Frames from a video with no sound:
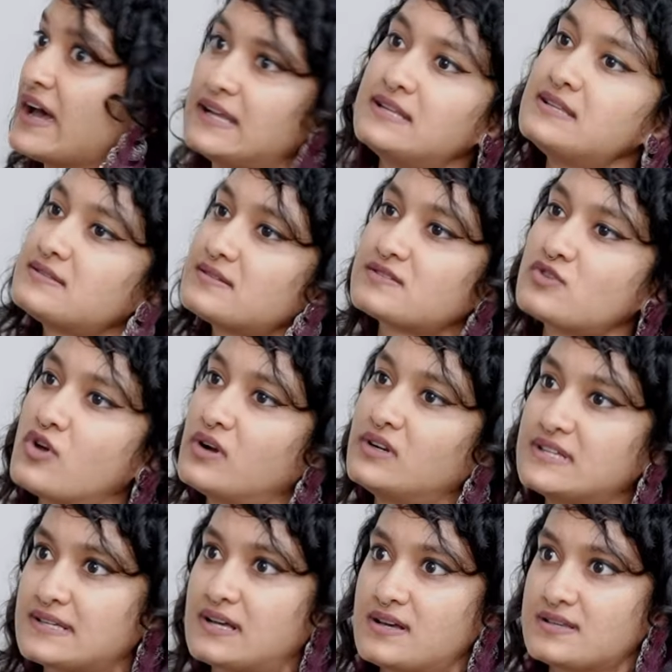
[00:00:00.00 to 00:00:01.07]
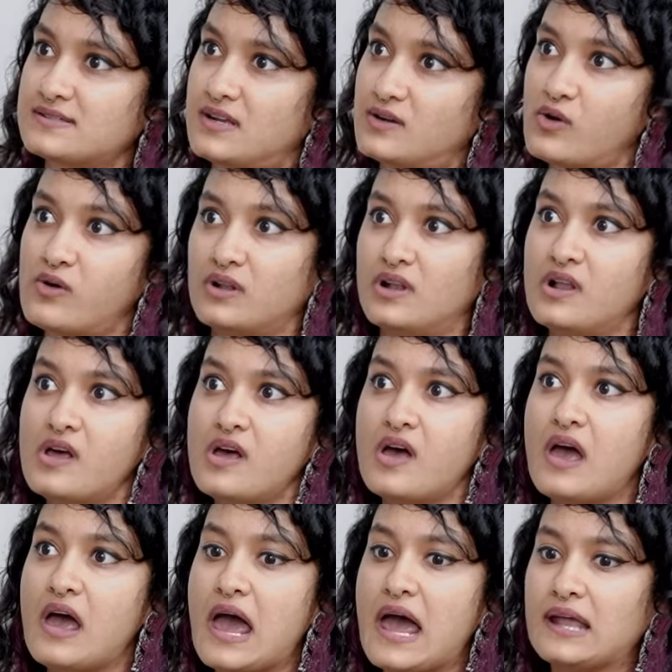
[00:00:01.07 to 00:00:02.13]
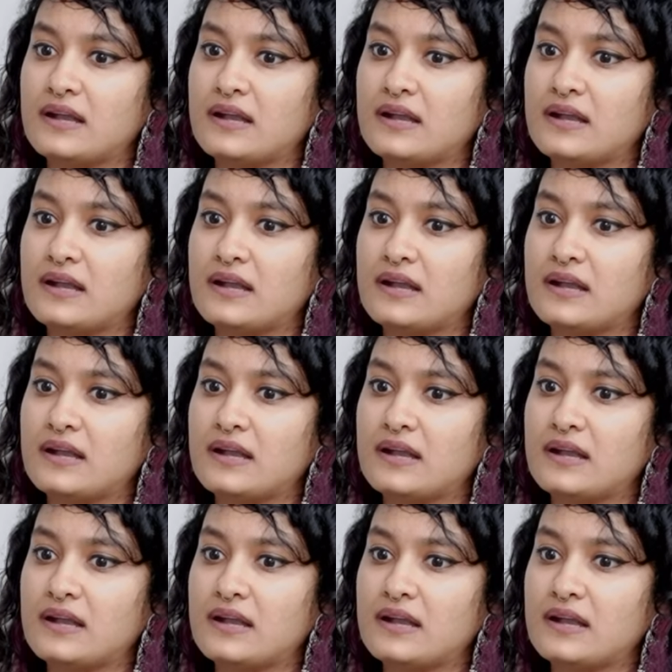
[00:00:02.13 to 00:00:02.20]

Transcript: violence is not discussed at all mm -hmm.